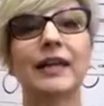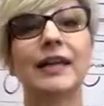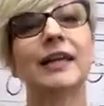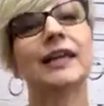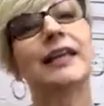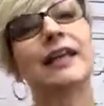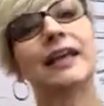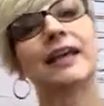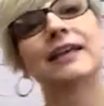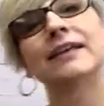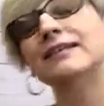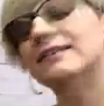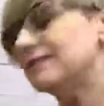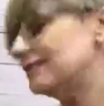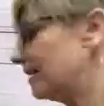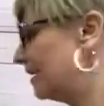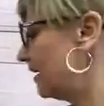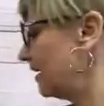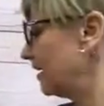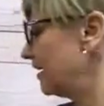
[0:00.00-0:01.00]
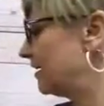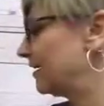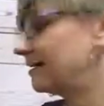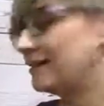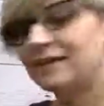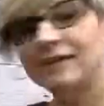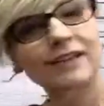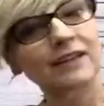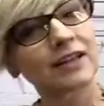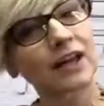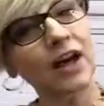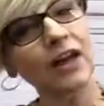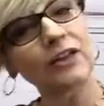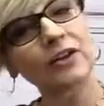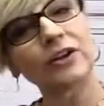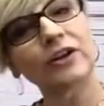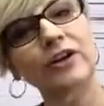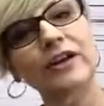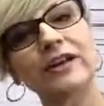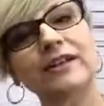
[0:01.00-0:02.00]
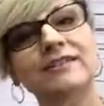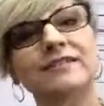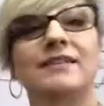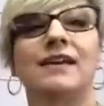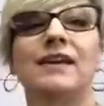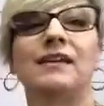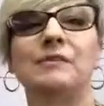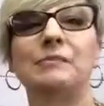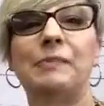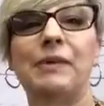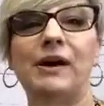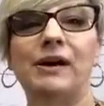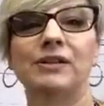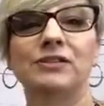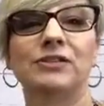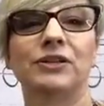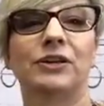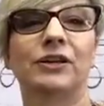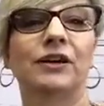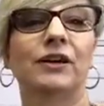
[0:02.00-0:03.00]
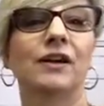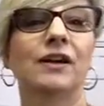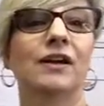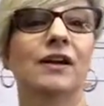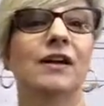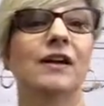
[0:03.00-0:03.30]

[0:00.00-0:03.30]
It is Color Extend Bonder.